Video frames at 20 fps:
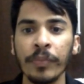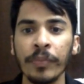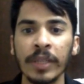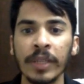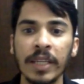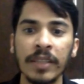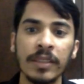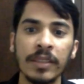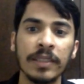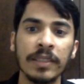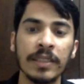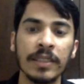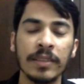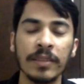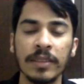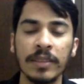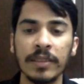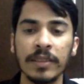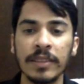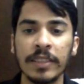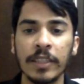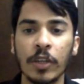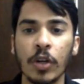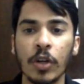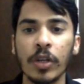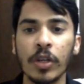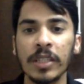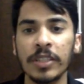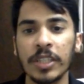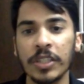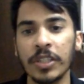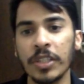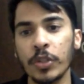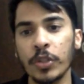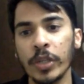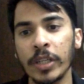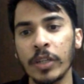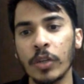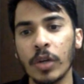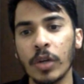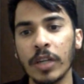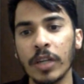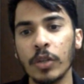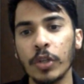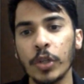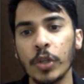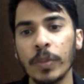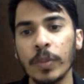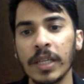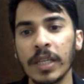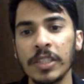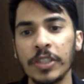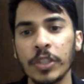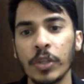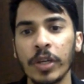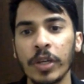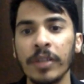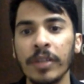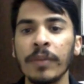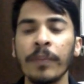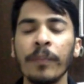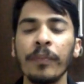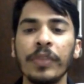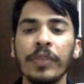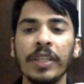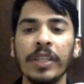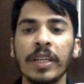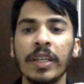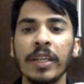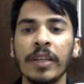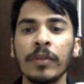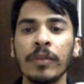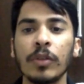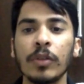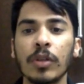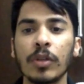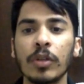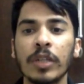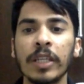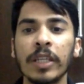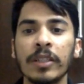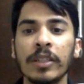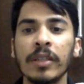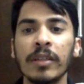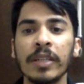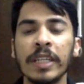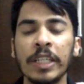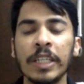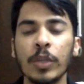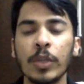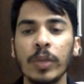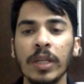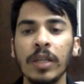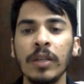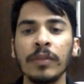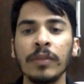and this is the coronal section showing coracohumeral joint thickening or rotator interval